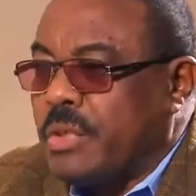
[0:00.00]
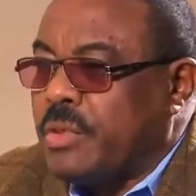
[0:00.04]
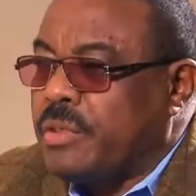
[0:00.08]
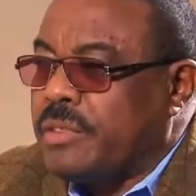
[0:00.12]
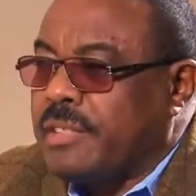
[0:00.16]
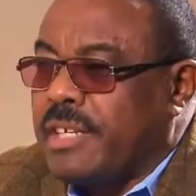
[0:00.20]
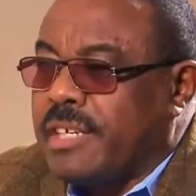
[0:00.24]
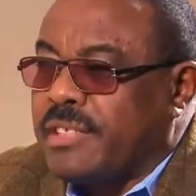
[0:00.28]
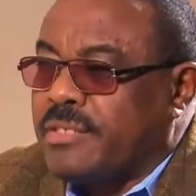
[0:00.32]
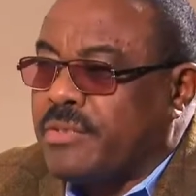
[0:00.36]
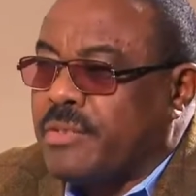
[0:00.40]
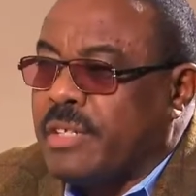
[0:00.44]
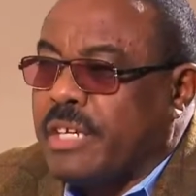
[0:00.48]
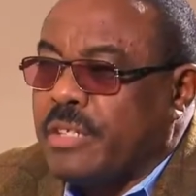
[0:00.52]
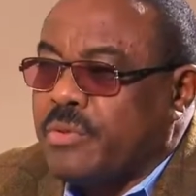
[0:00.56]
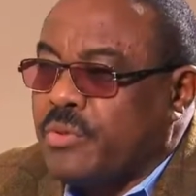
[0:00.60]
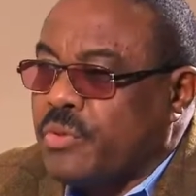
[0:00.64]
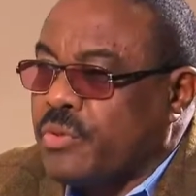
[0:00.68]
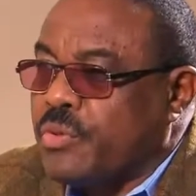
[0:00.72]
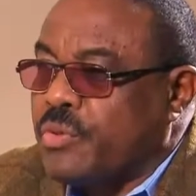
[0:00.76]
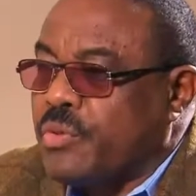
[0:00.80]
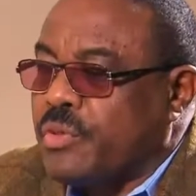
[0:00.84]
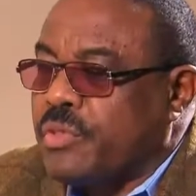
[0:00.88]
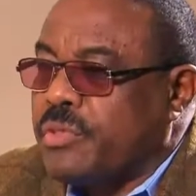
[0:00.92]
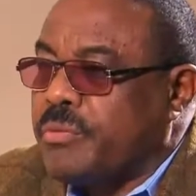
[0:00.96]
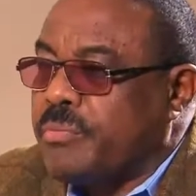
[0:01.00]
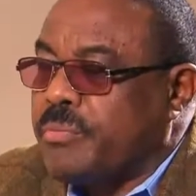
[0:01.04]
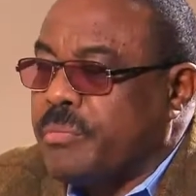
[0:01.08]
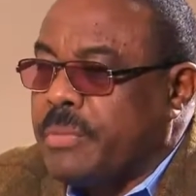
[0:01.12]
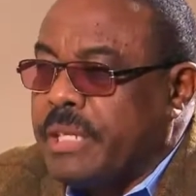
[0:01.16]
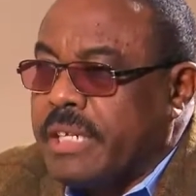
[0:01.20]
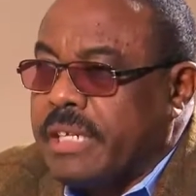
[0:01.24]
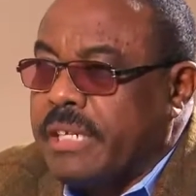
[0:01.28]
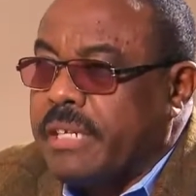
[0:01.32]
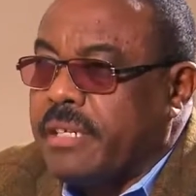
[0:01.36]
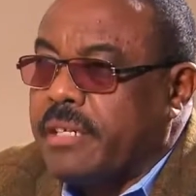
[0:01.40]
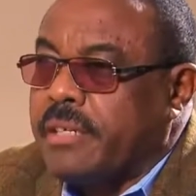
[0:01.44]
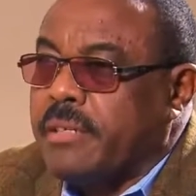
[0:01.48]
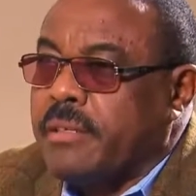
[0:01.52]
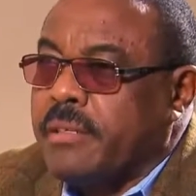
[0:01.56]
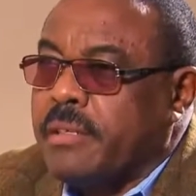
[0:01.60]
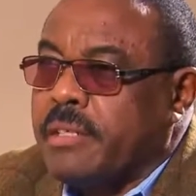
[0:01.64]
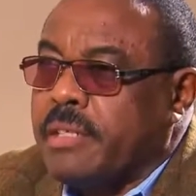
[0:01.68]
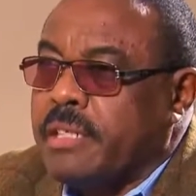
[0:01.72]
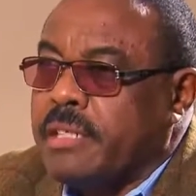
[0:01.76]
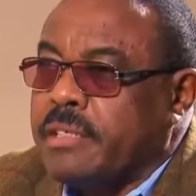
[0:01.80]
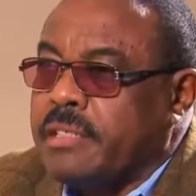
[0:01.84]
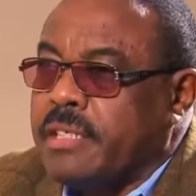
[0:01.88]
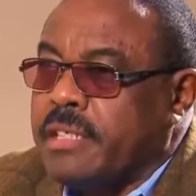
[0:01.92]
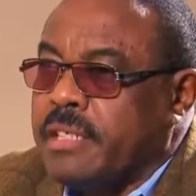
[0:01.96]
No, that was not me.
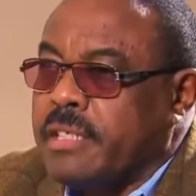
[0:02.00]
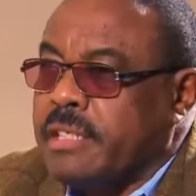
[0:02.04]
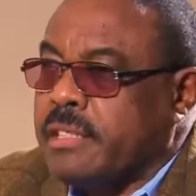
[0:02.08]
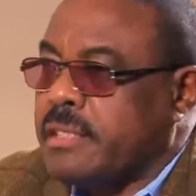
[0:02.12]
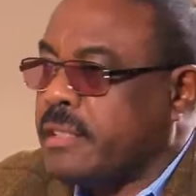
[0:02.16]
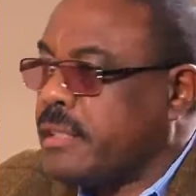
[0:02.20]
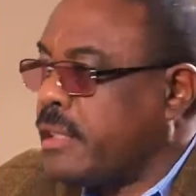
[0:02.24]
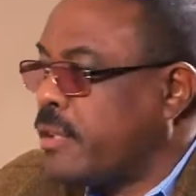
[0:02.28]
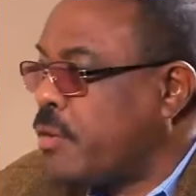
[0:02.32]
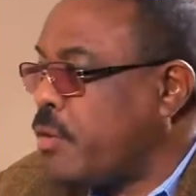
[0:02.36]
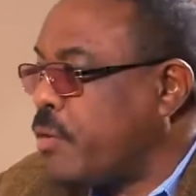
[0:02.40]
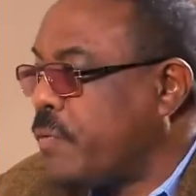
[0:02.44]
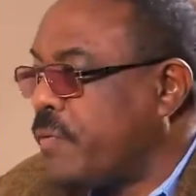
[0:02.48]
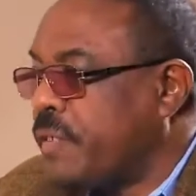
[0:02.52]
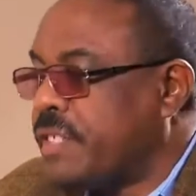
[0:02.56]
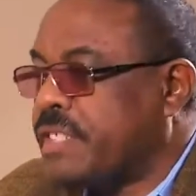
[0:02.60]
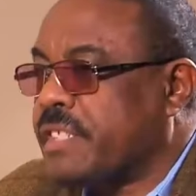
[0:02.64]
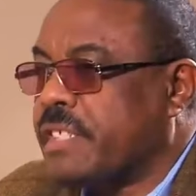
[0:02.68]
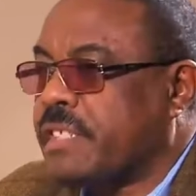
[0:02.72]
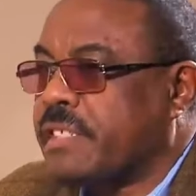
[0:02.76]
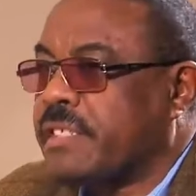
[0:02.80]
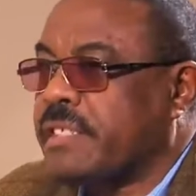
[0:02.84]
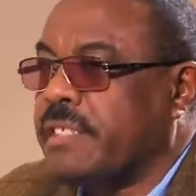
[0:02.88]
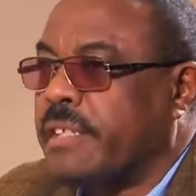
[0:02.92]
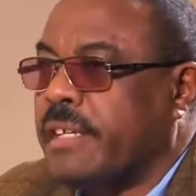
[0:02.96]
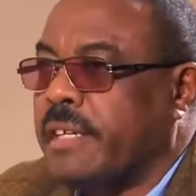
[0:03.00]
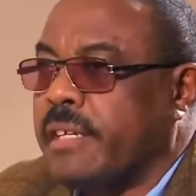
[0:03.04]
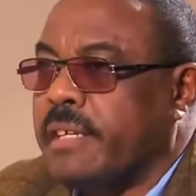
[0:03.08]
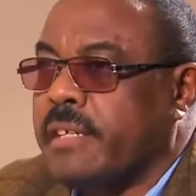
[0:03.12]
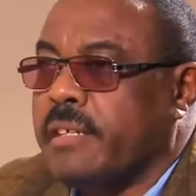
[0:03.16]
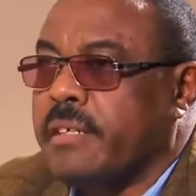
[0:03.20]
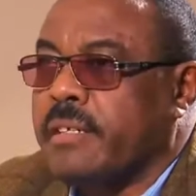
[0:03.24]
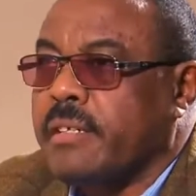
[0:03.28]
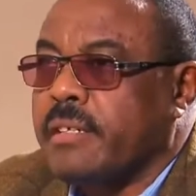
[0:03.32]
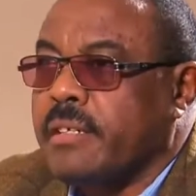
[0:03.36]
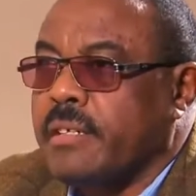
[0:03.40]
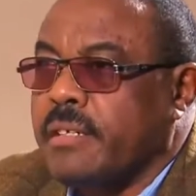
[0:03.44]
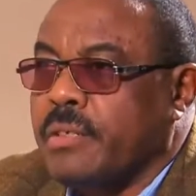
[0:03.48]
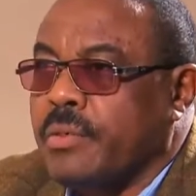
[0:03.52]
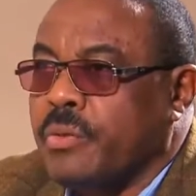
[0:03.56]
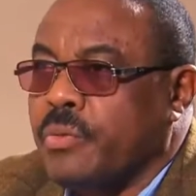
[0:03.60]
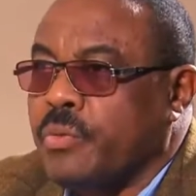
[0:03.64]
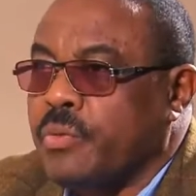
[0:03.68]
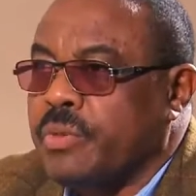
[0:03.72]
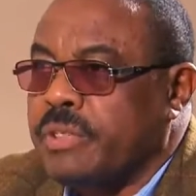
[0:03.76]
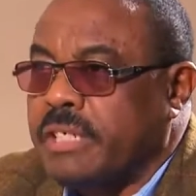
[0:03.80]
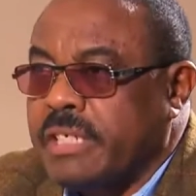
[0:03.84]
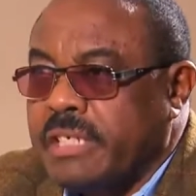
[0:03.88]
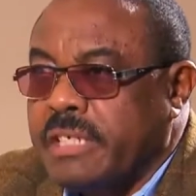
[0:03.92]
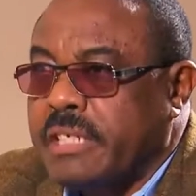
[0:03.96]
It is the officers there
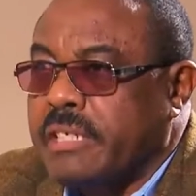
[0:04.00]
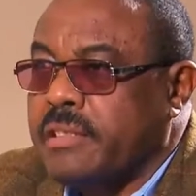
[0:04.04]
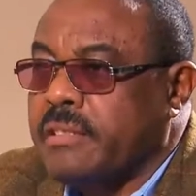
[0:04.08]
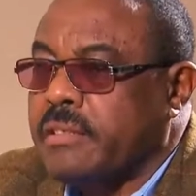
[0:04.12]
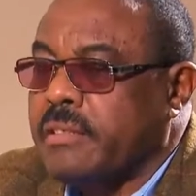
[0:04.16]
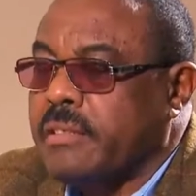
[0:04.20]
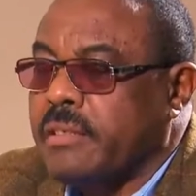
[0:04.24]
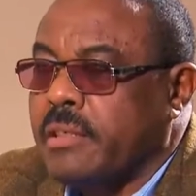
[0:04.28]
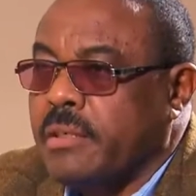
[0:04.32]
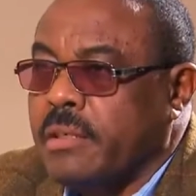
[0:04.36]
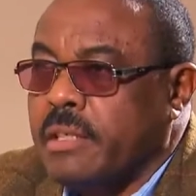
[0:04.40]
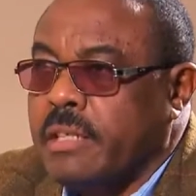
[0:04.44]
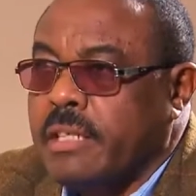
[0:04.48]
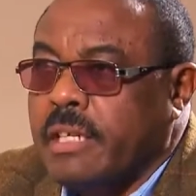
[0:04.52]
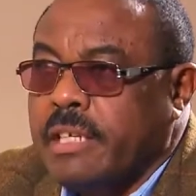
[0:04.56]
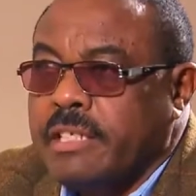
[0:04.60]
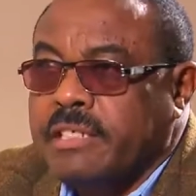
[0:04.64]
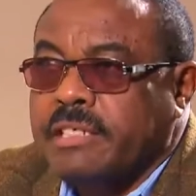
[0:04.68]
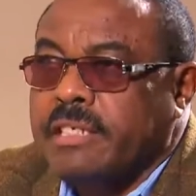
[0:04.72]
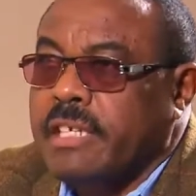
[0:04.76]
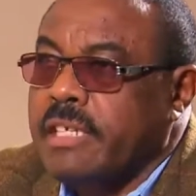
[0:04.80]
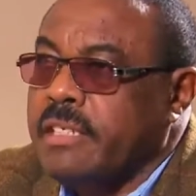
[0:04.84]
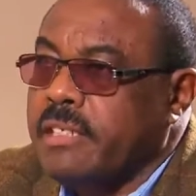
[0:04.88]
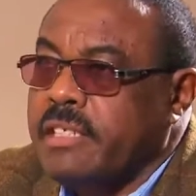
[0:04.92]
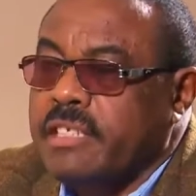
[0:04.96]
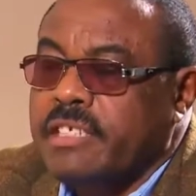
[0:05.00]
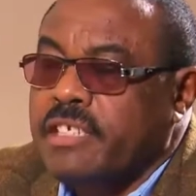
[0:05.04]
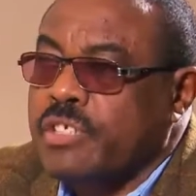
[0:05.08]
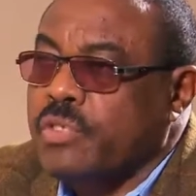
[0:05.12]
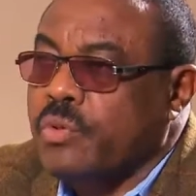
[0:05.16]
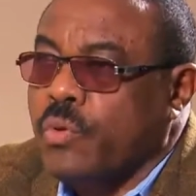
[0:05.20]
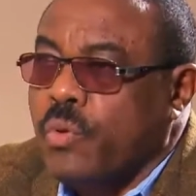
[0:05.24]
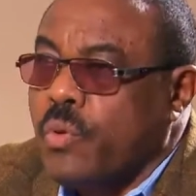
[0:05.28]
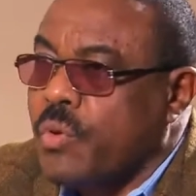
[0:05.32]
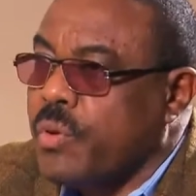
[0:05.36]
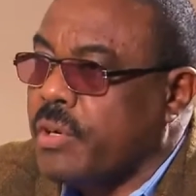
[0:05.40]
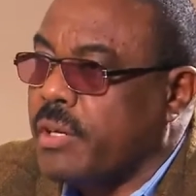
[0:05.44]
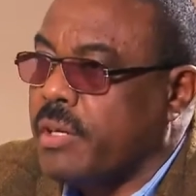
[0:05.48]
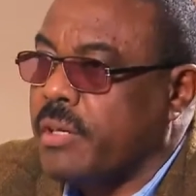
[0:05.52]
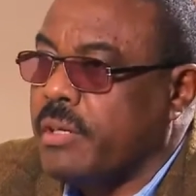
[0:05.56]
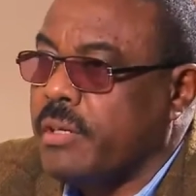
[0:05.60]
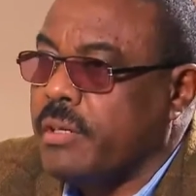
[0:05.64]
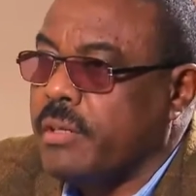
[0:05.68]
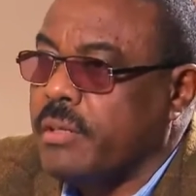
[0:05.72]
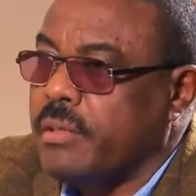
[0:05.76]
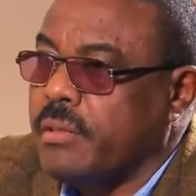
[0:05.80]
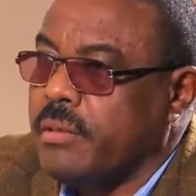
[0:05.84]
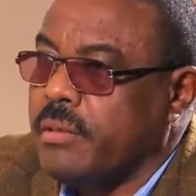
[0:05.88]
who did it, and I say this is wrong.